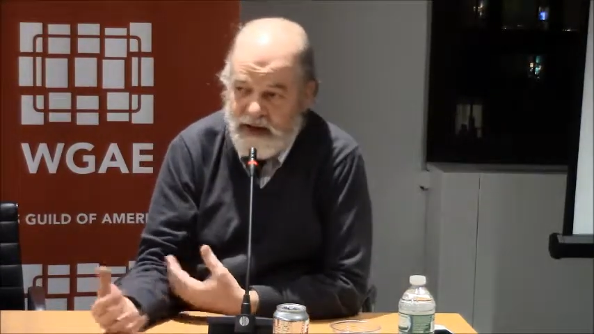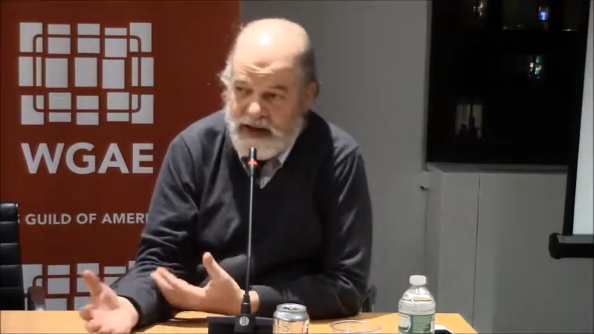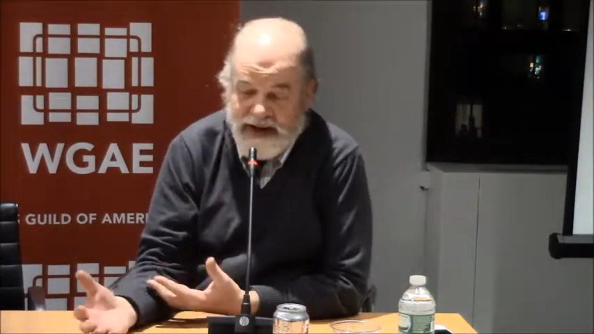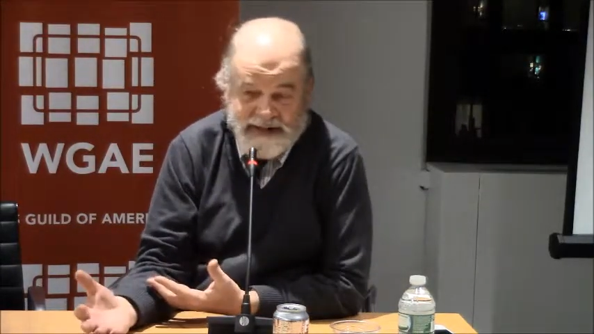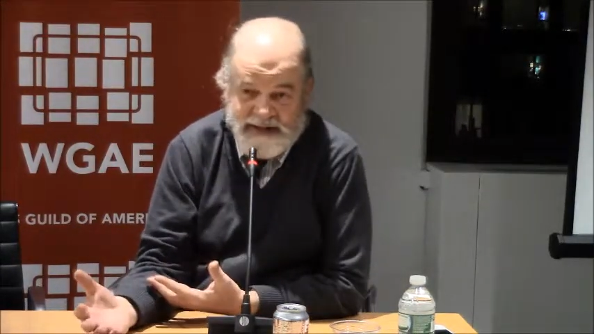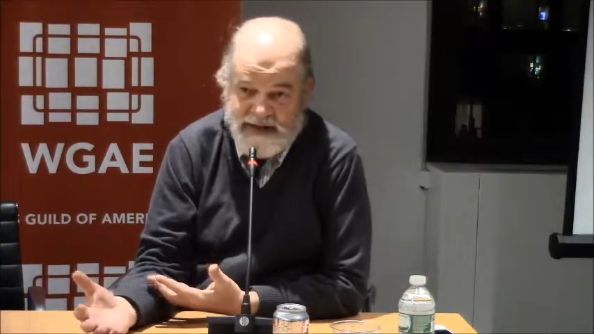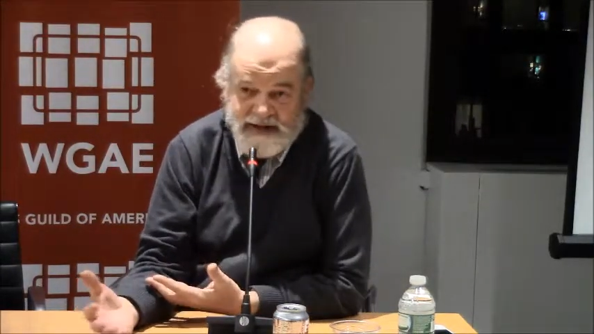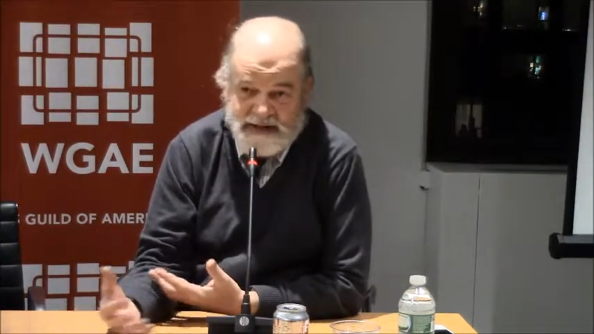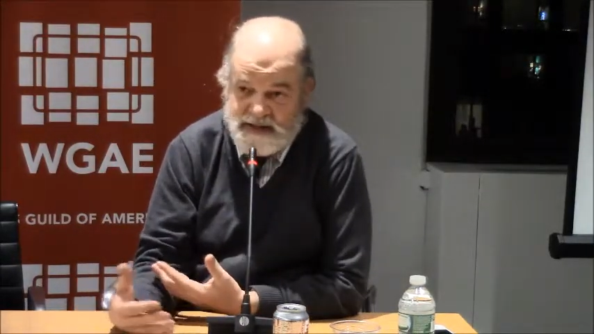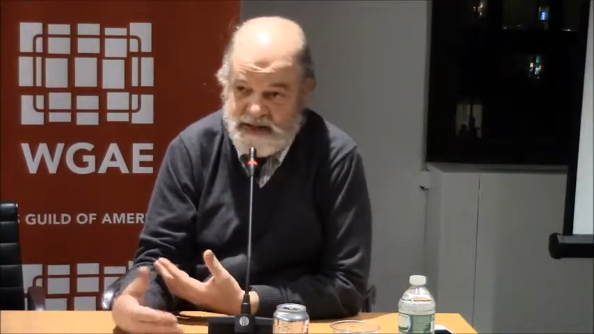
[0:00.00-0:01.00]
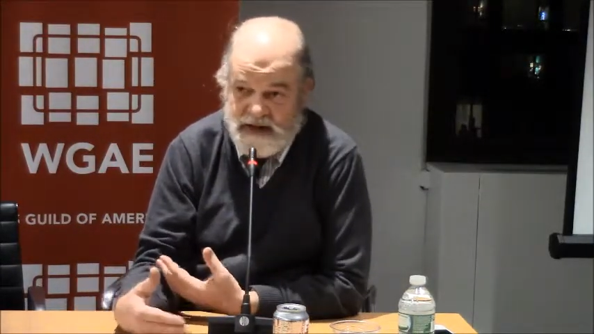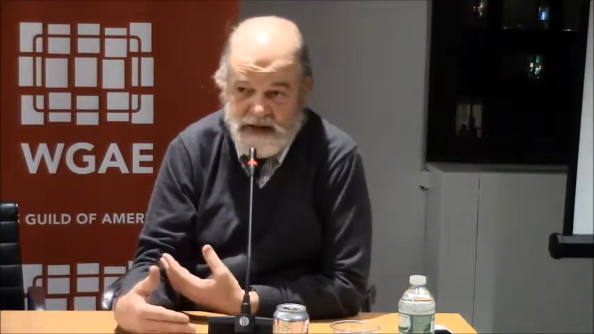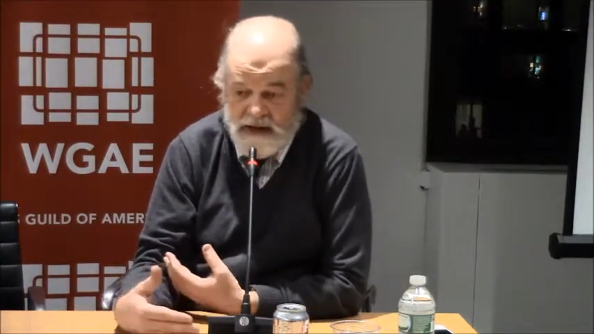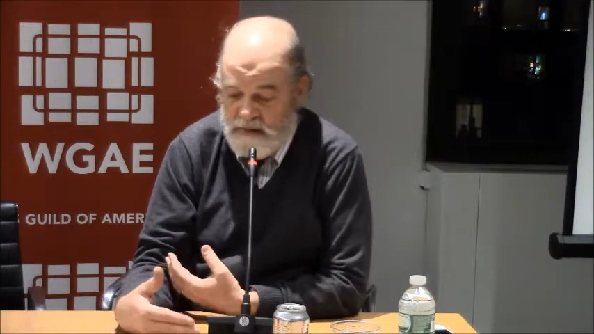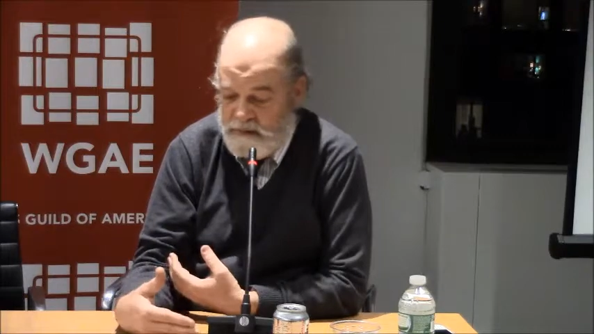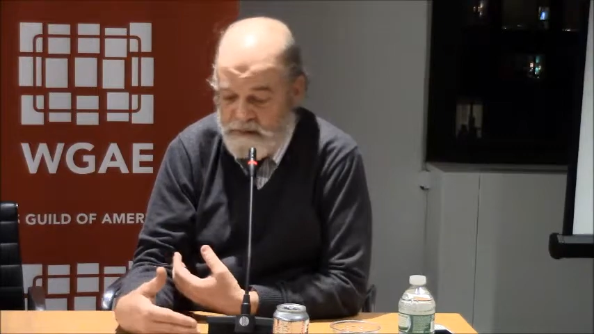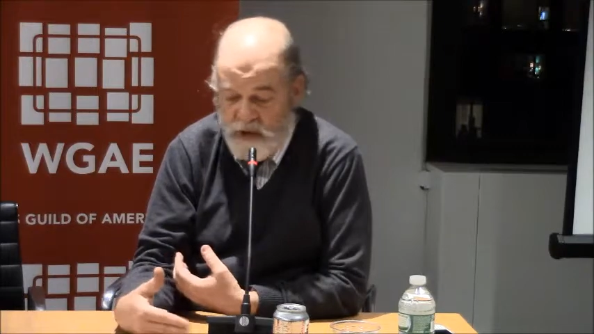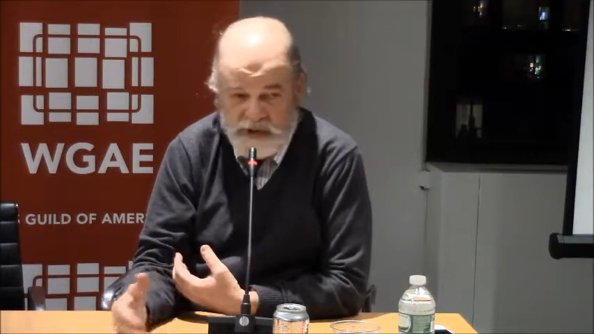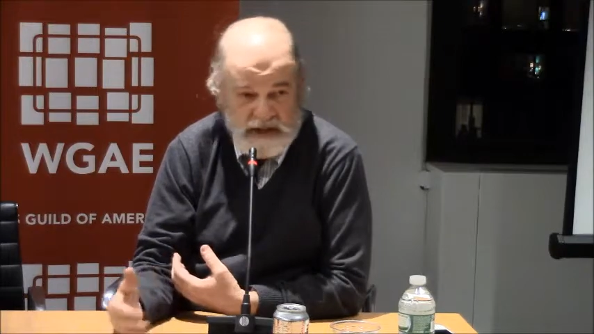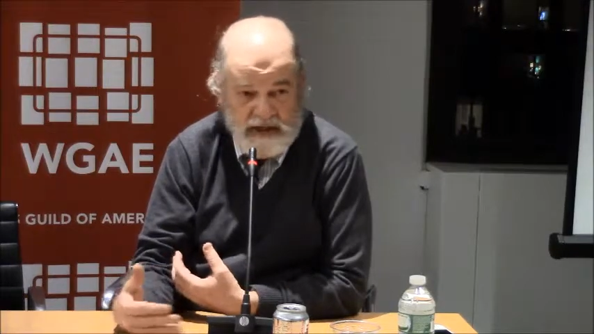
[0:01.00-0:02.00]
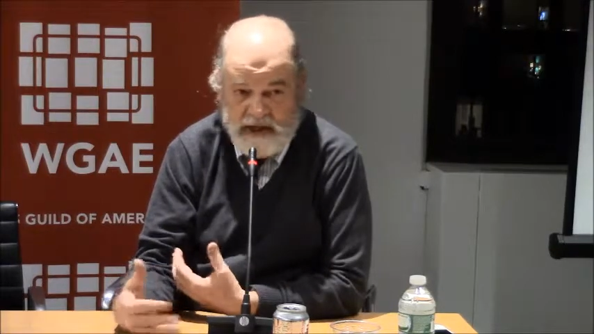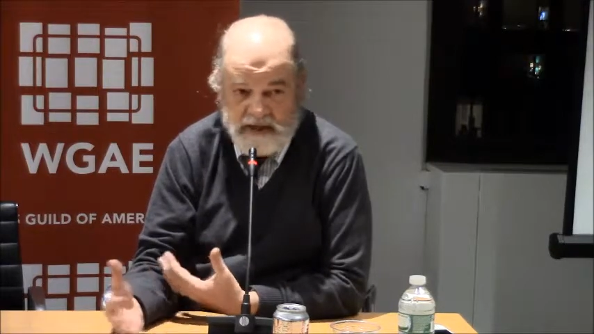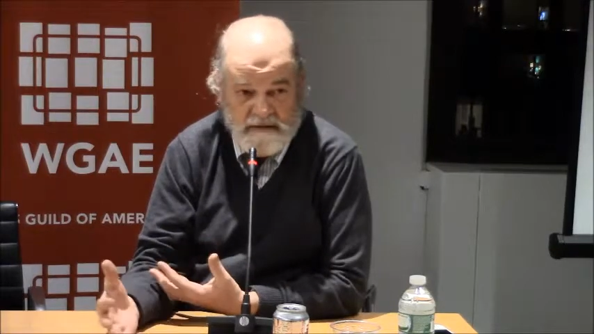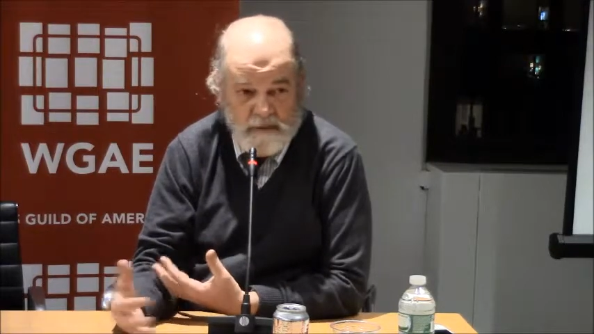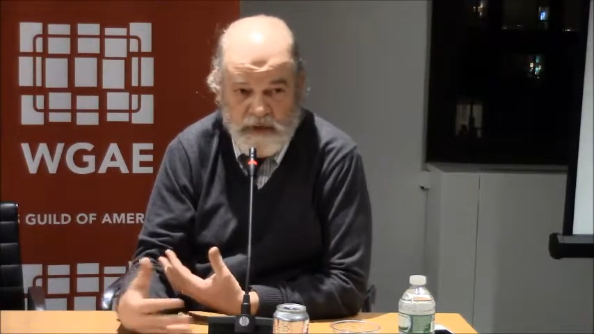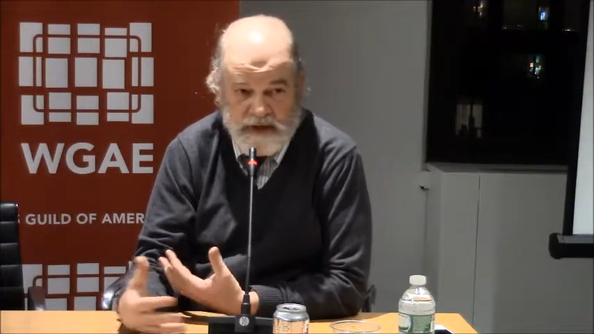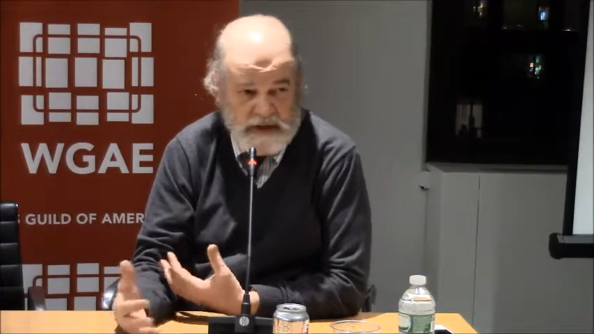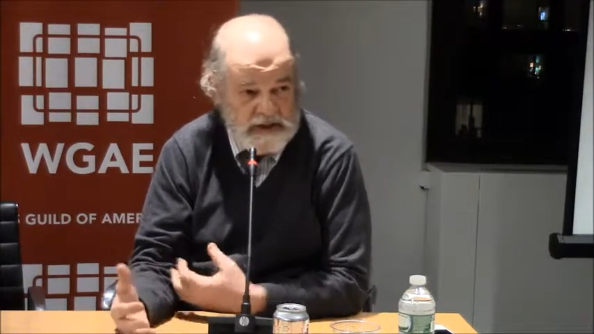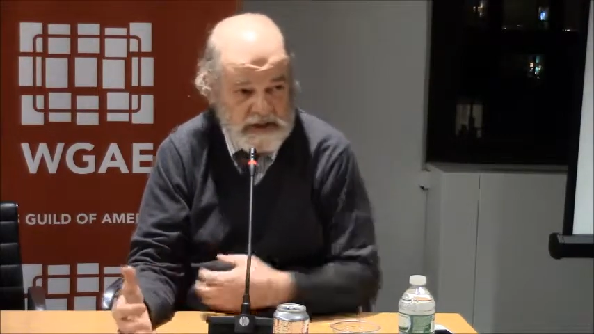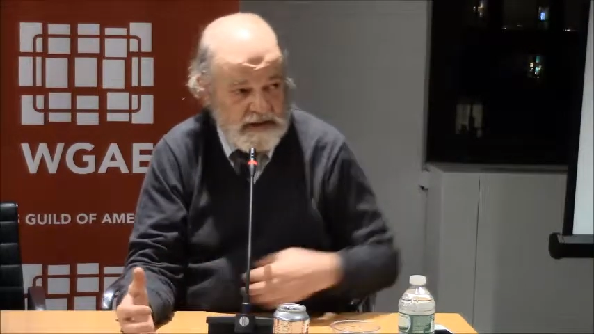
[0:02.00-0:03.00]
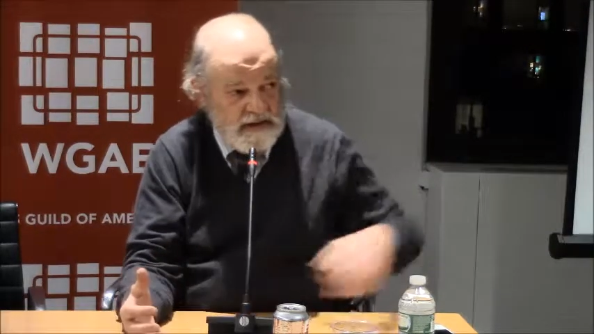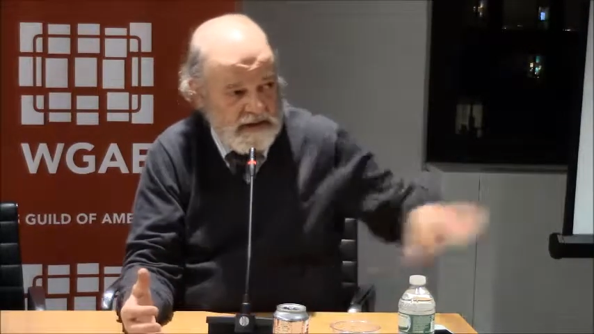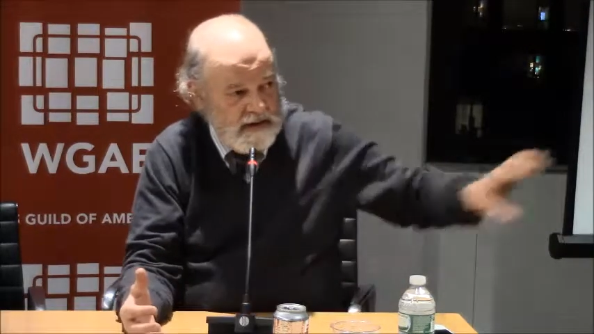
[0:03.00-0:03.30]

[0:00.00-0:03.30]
I think is the most intensive, richest